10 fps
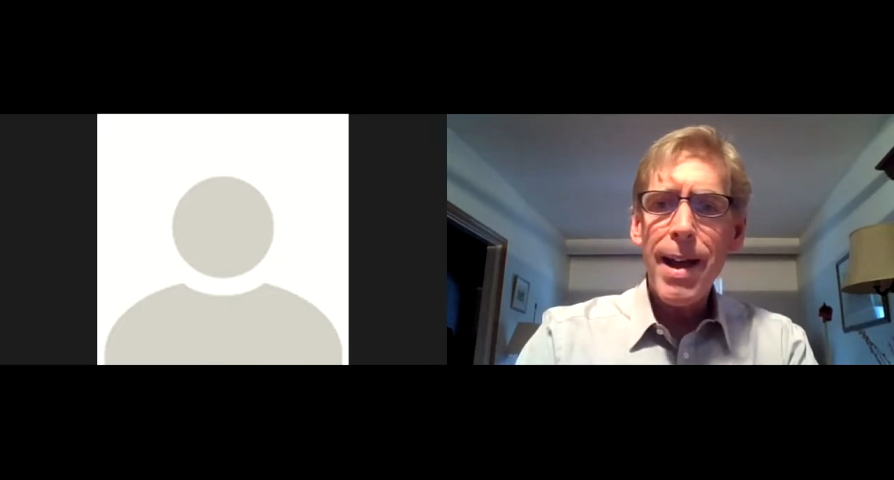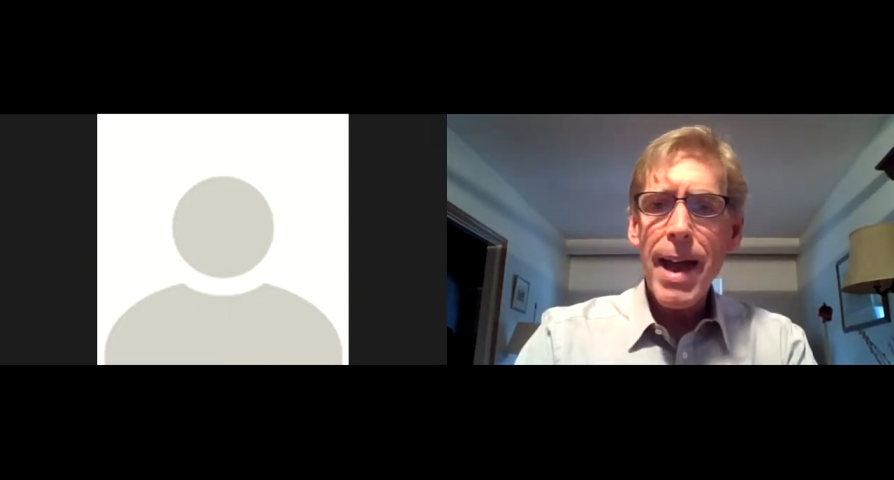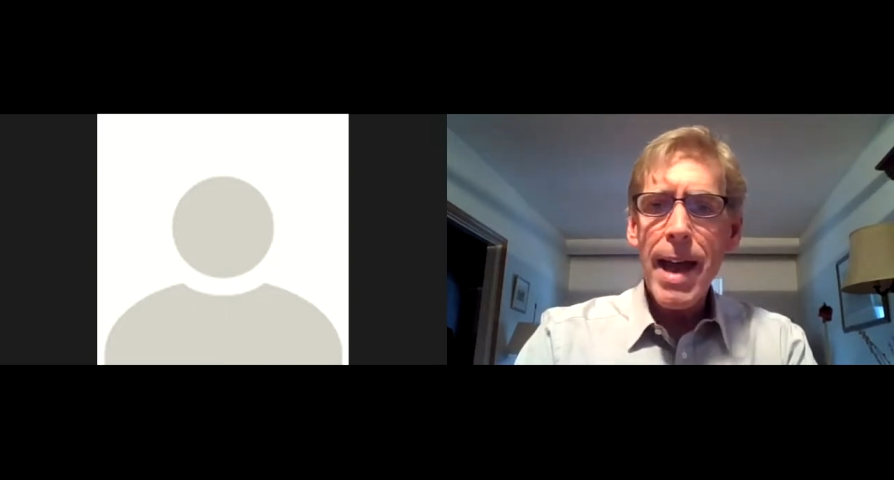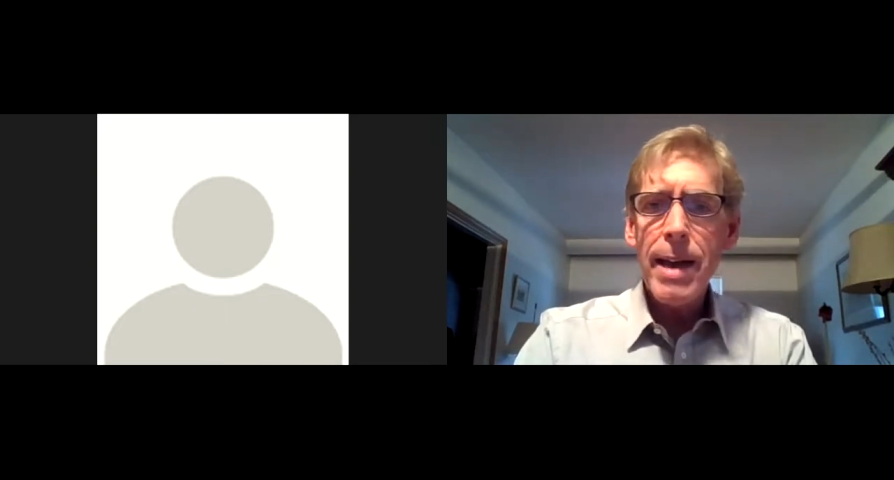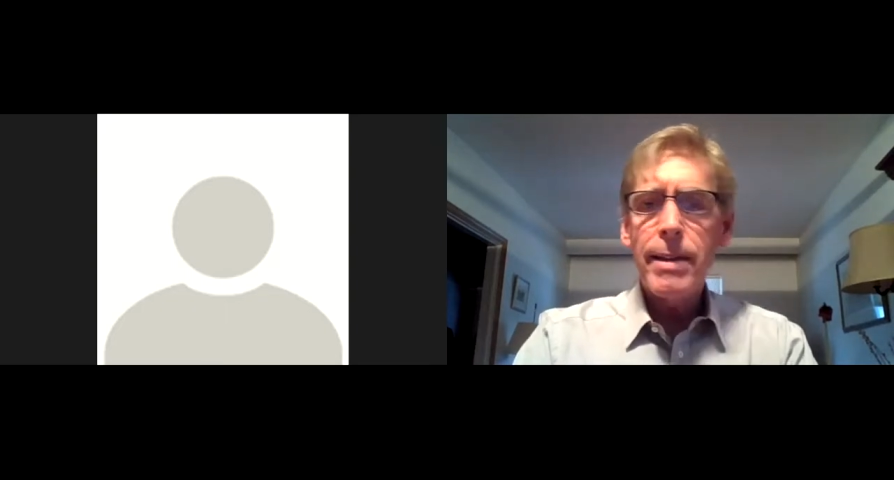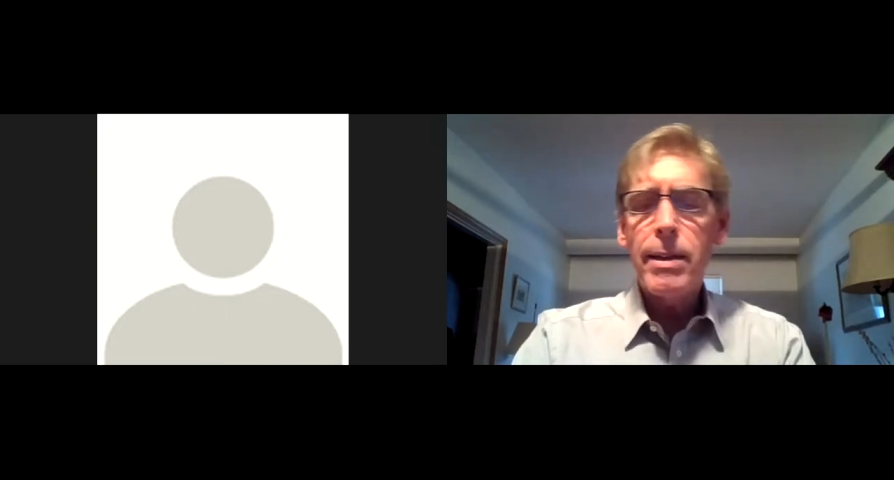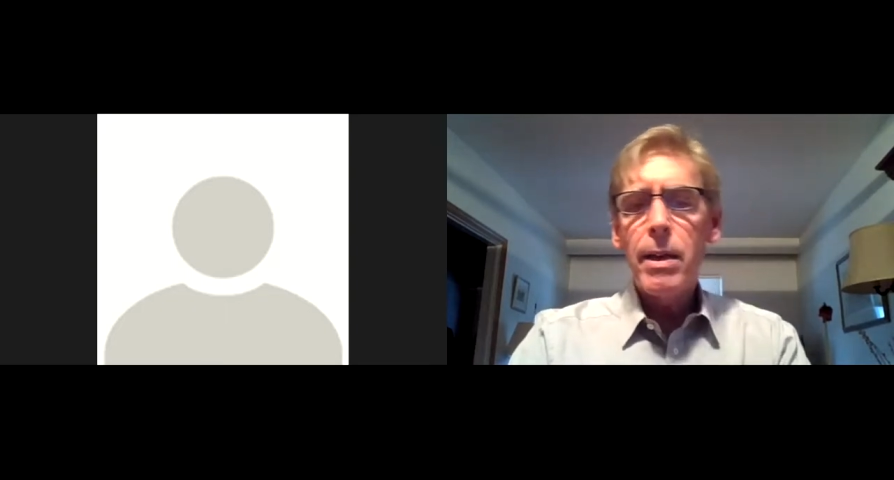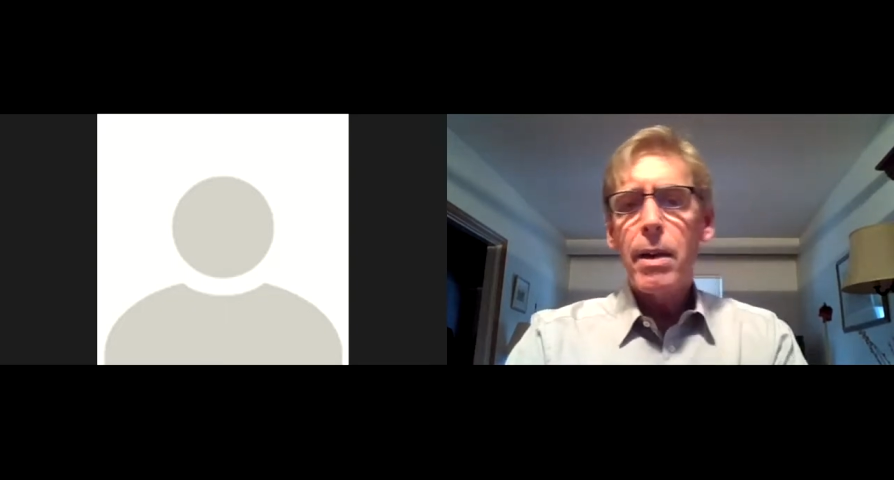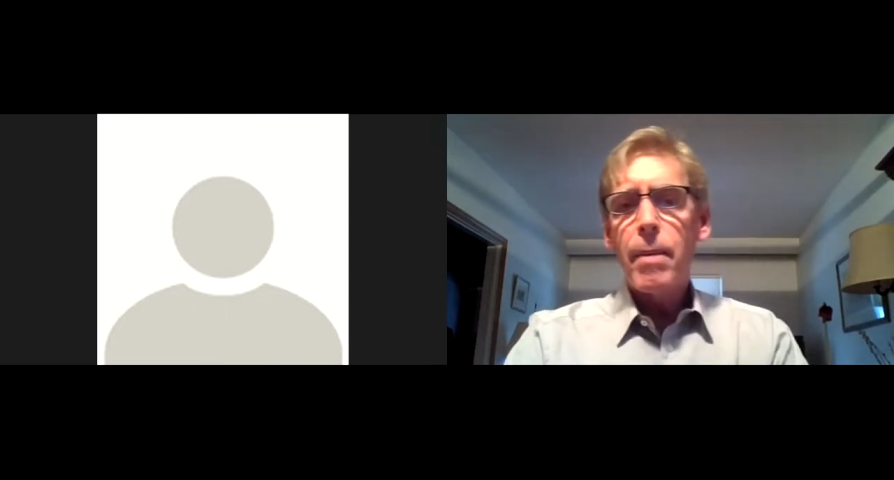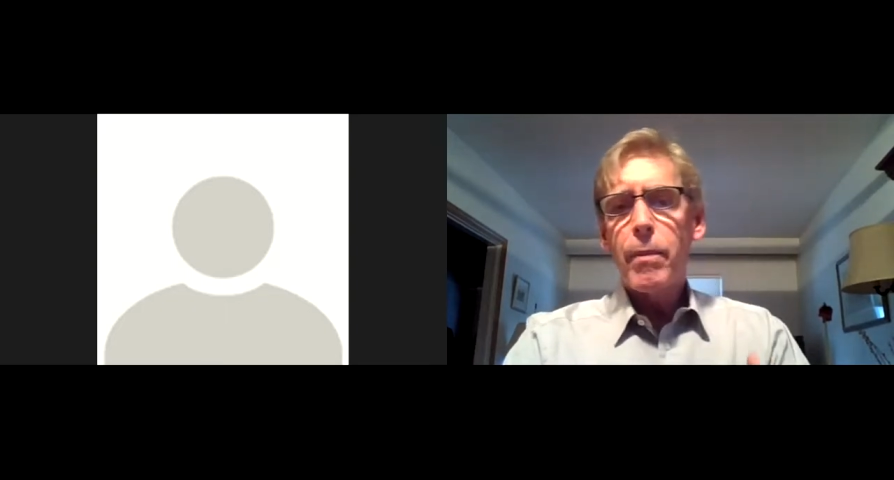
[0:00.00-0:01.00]
and
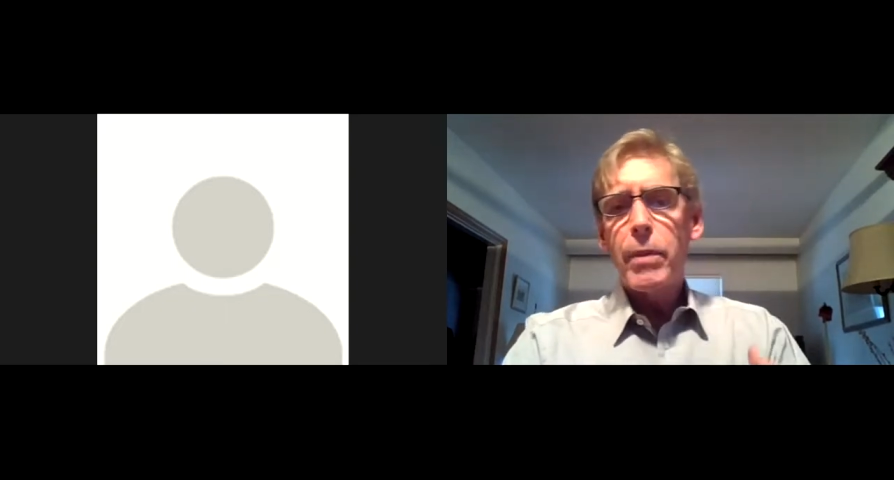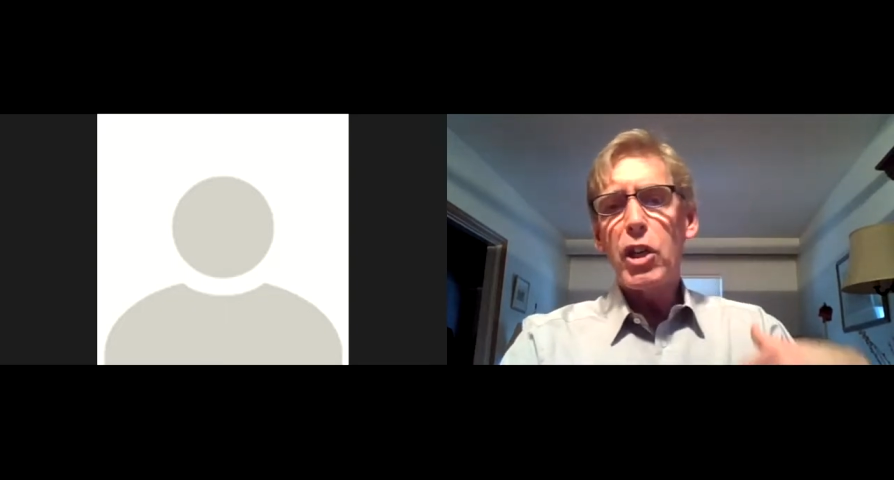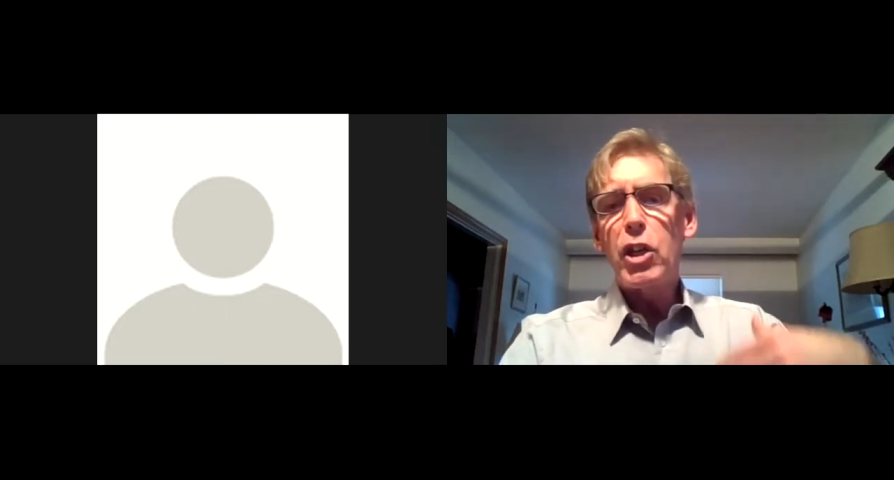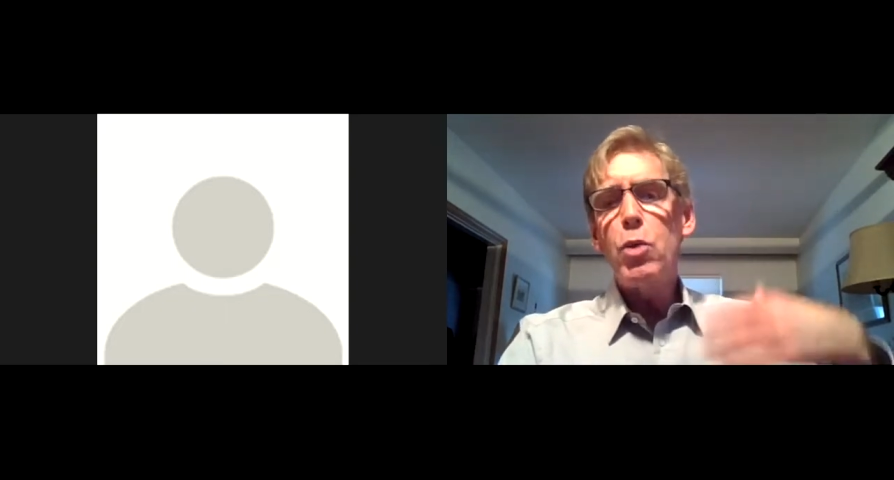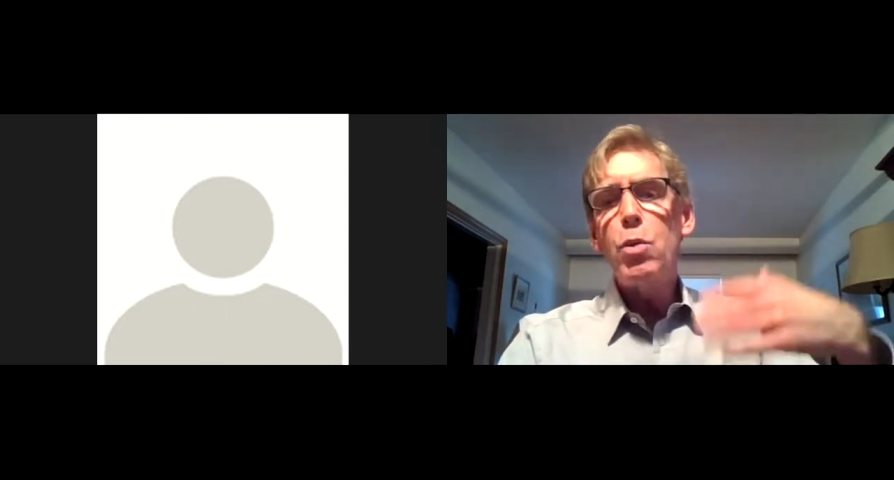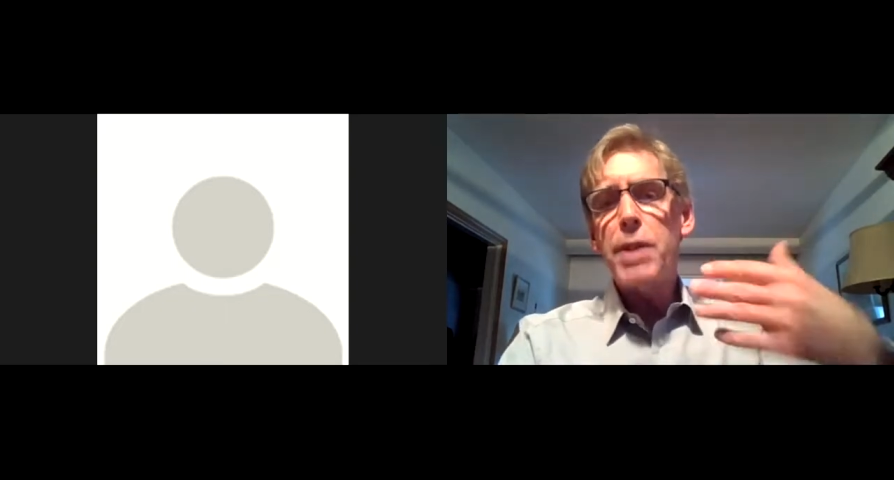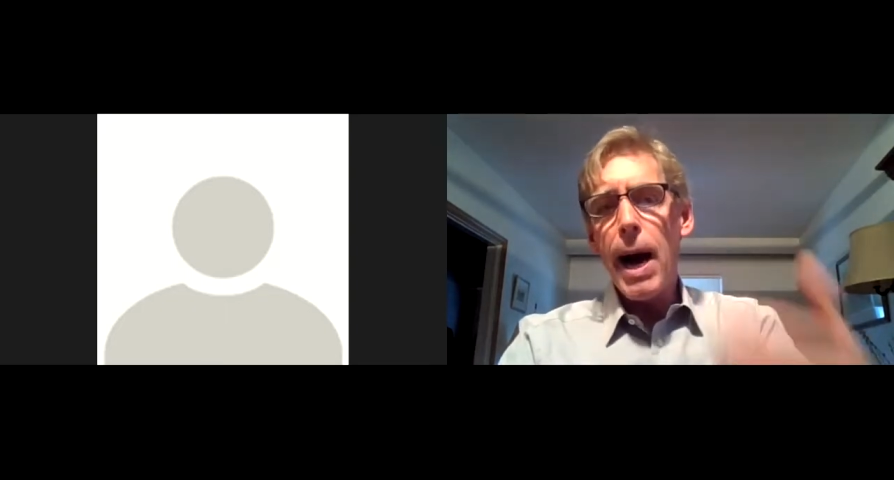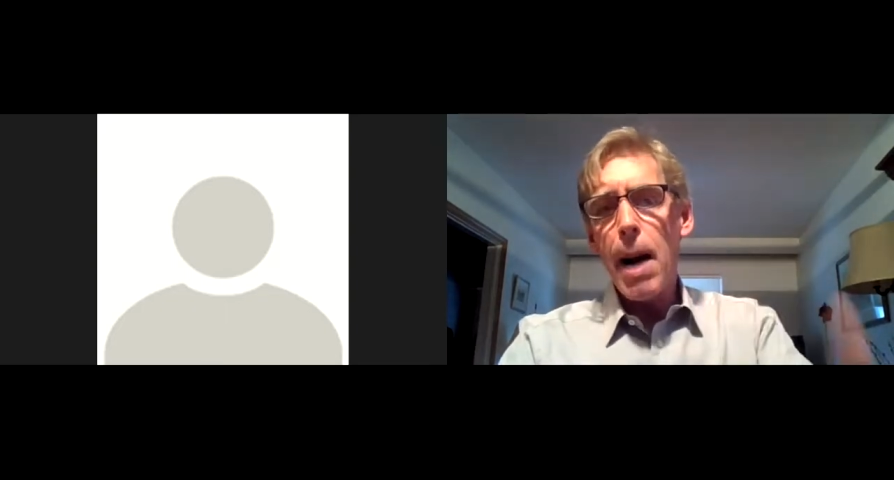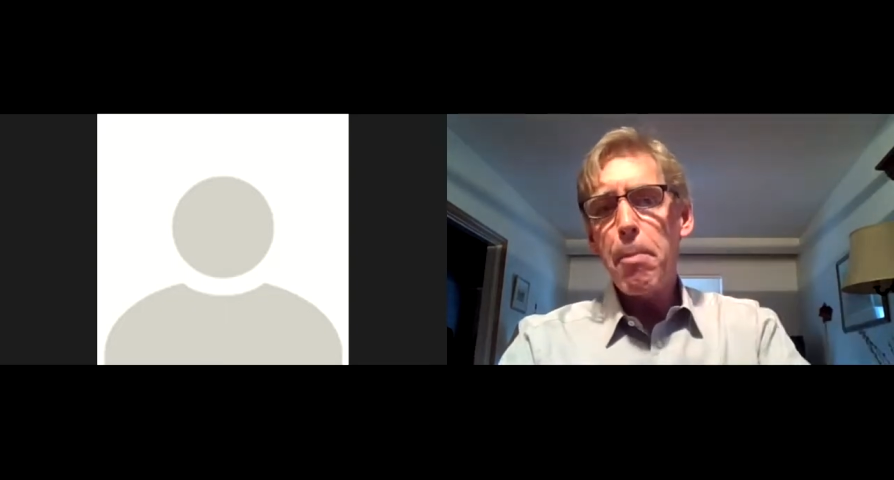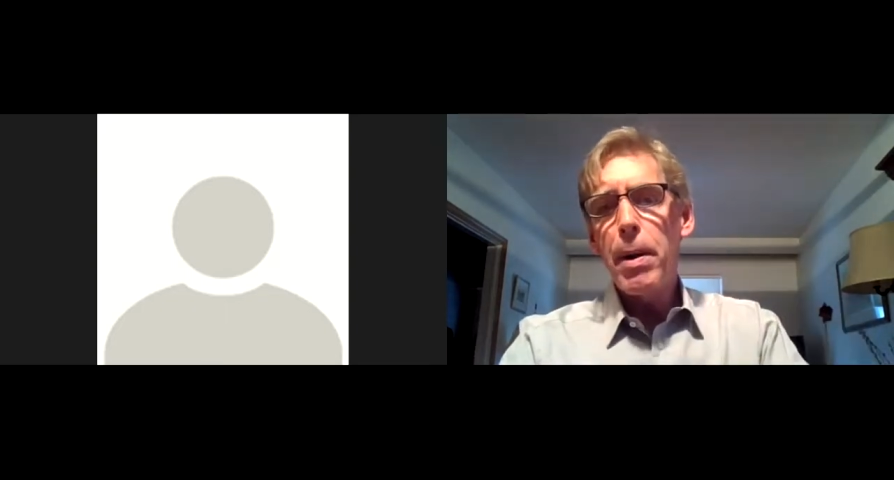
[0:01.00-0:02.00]
use
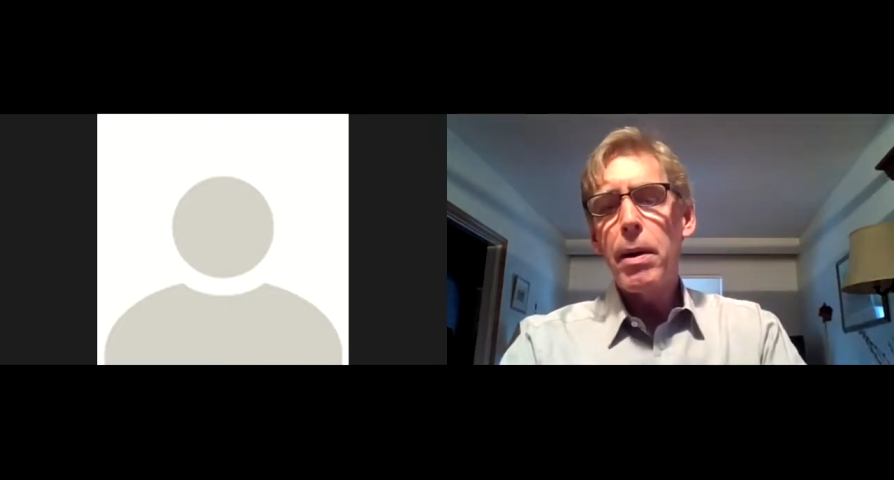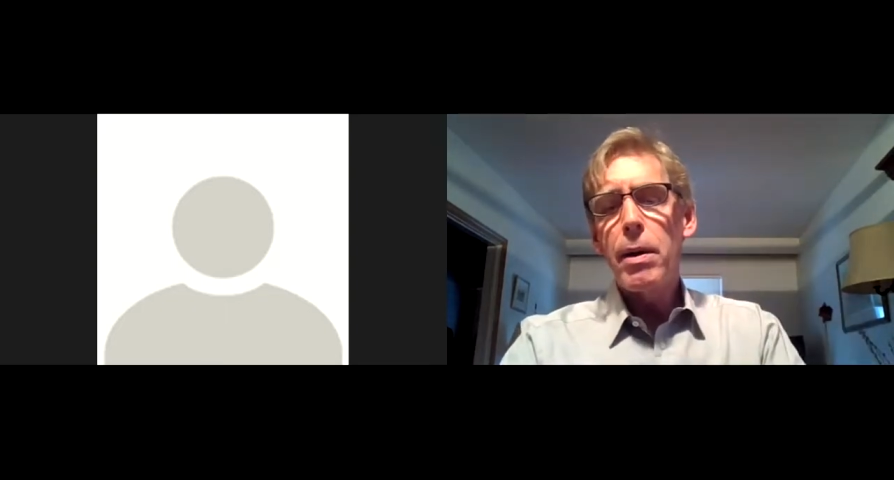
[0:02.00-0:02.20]
up